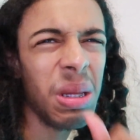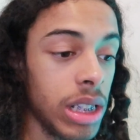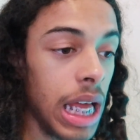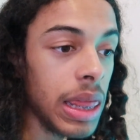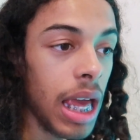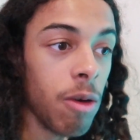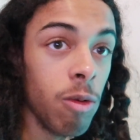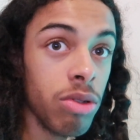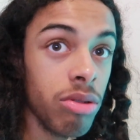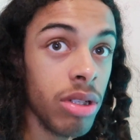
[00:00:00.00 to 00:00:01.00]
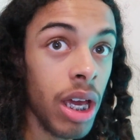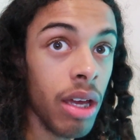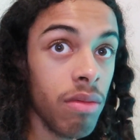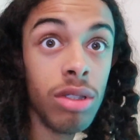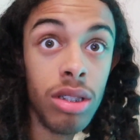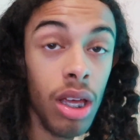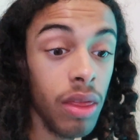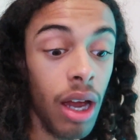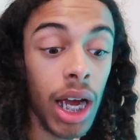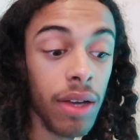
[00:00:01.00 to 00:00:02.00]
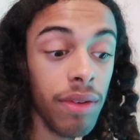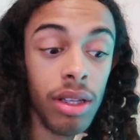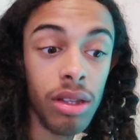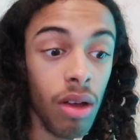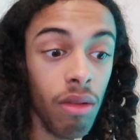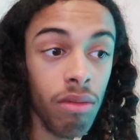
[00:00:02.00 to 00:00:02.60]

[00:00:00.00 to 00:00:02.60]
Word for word: it's not that crucial yet. It's getting there. I can feel it though.